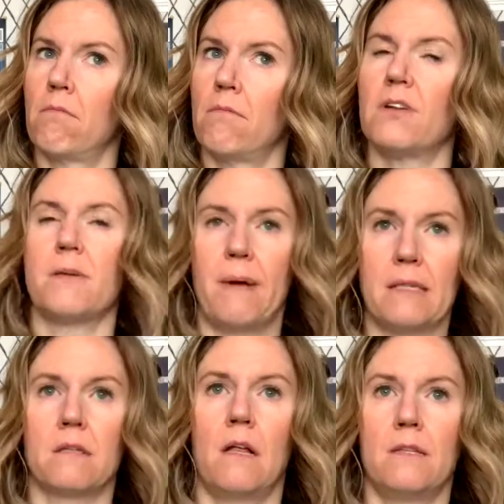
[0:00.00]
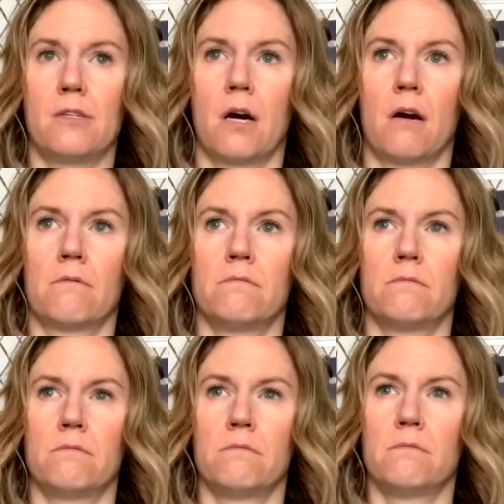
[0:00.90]
There's a men's cleanser.
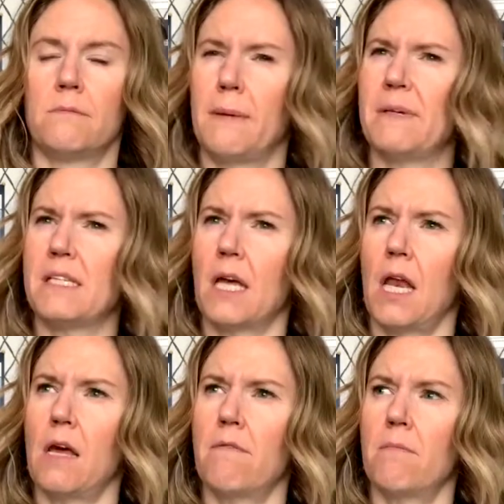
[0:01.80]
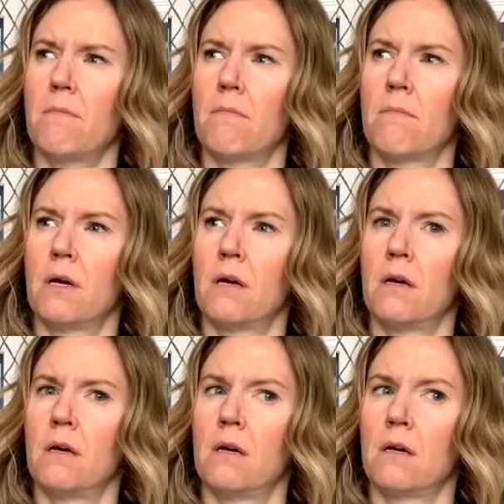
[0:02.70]
Am I missing any of them?
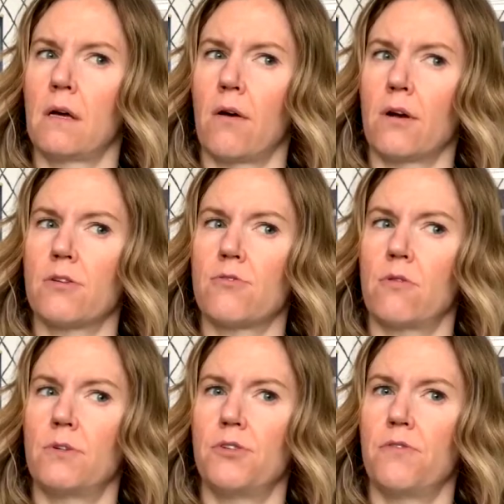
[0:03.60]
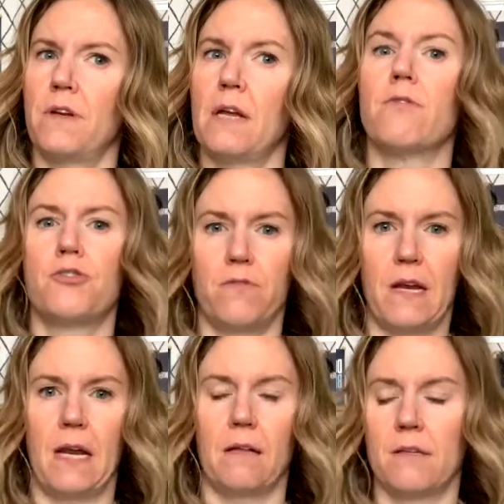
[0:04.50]
Counter Control
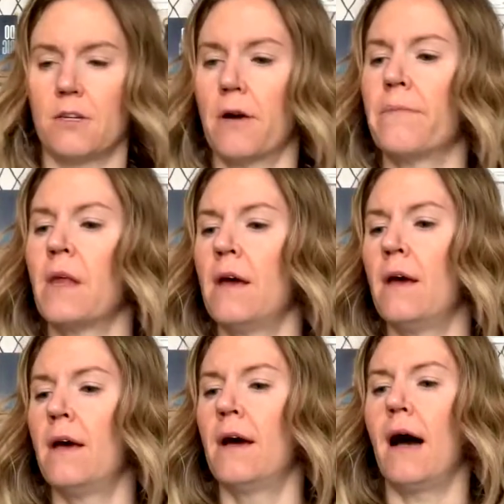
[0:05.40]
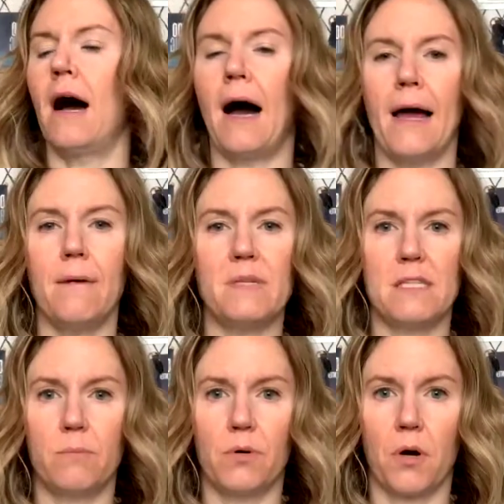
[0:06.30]
Rejuvenating Cleanser. I am a
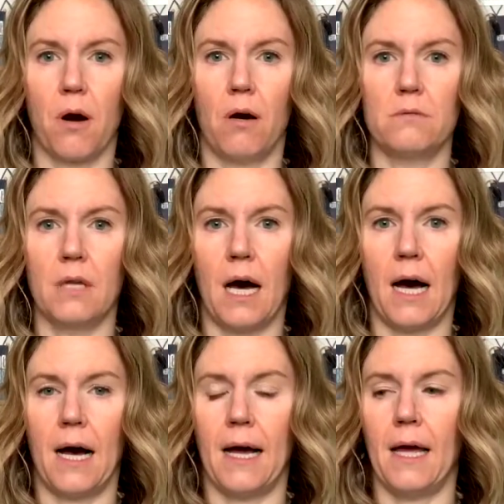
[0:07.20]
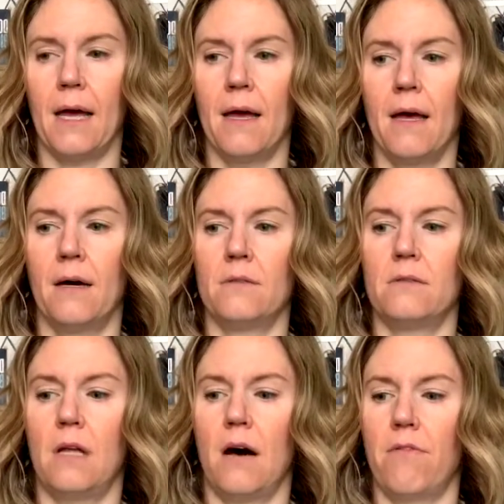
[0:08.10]
simple girl. I
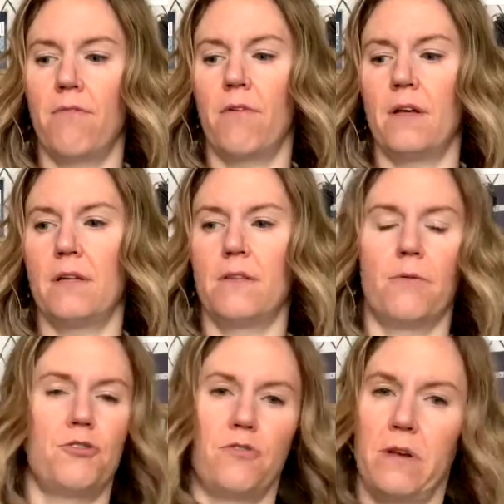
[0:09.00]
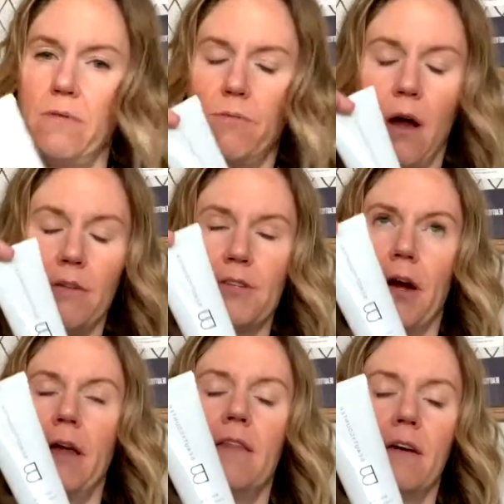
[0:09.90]
love
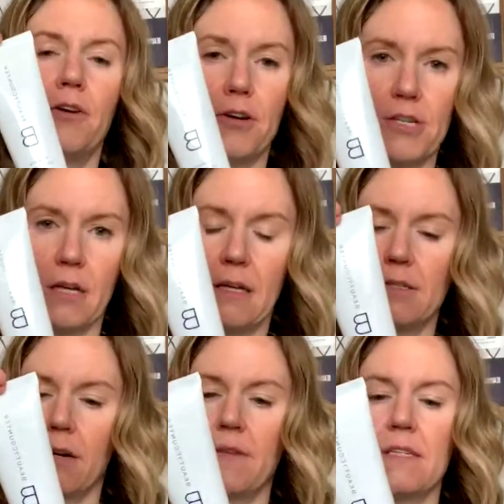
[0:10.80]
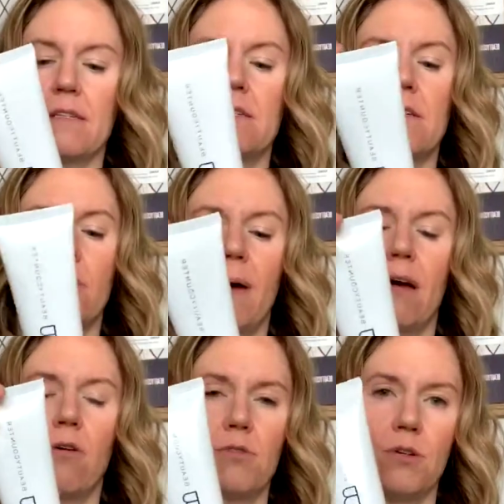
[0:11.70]
the Nourishing Cleanser. This is still my
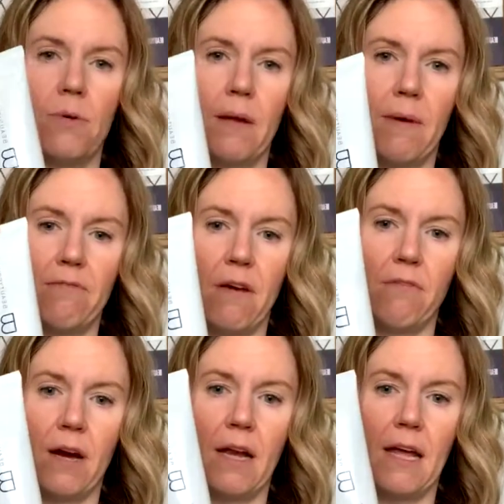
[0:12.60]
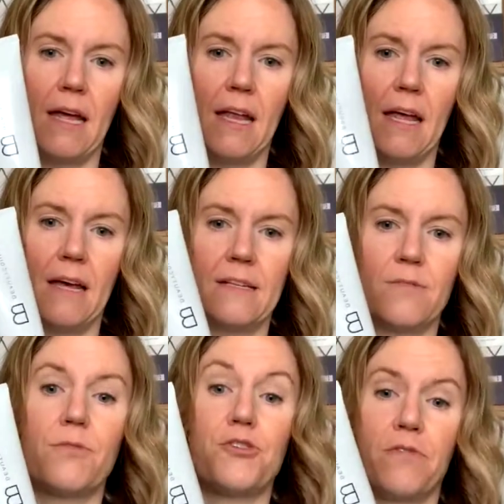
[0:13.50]
go-to and my favorite. It
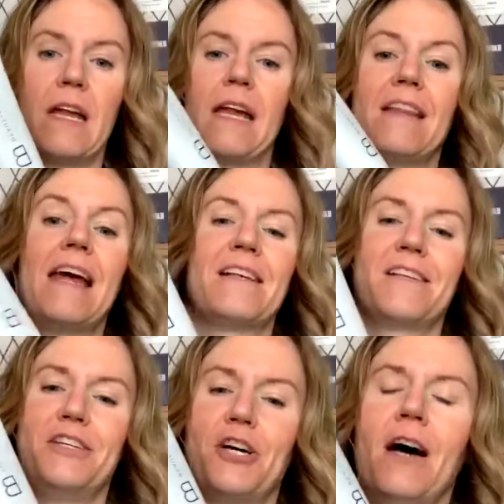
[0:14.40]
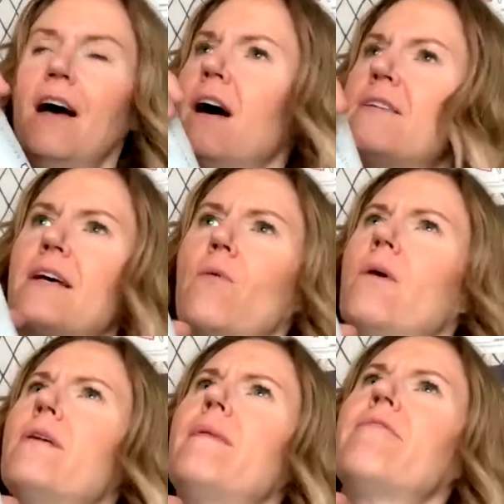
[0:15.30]
is rejuvenating. Thanks, Alicia. I was like,
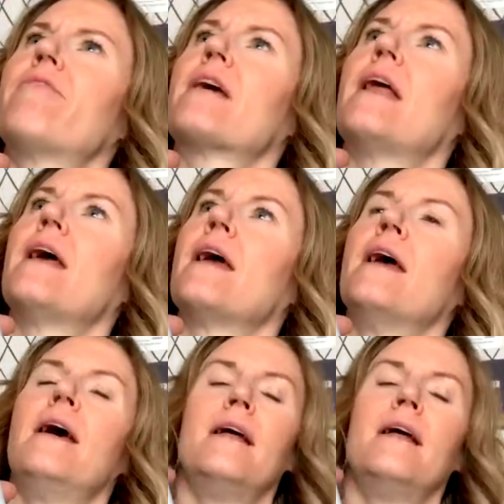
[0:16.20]
what am I forgetting?